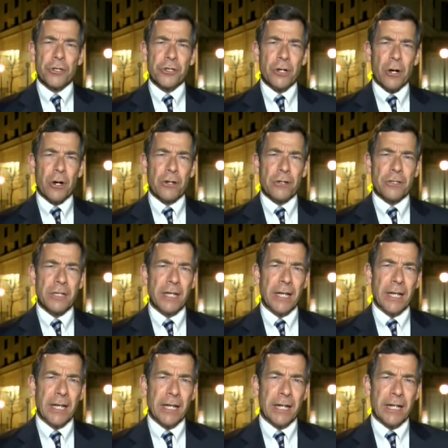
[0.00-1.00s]
charged
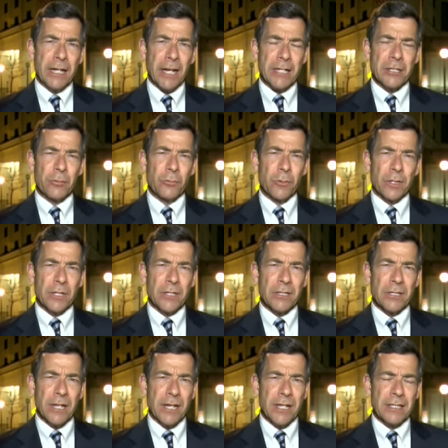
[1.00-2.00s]
in connection with
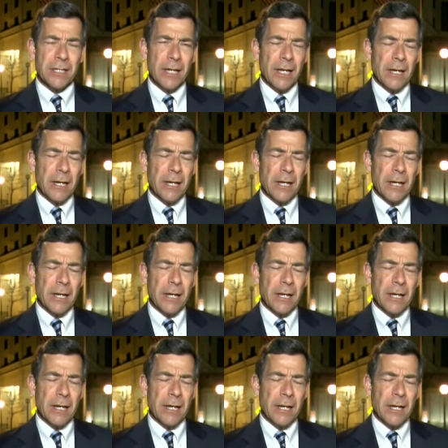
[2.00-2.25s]
this case.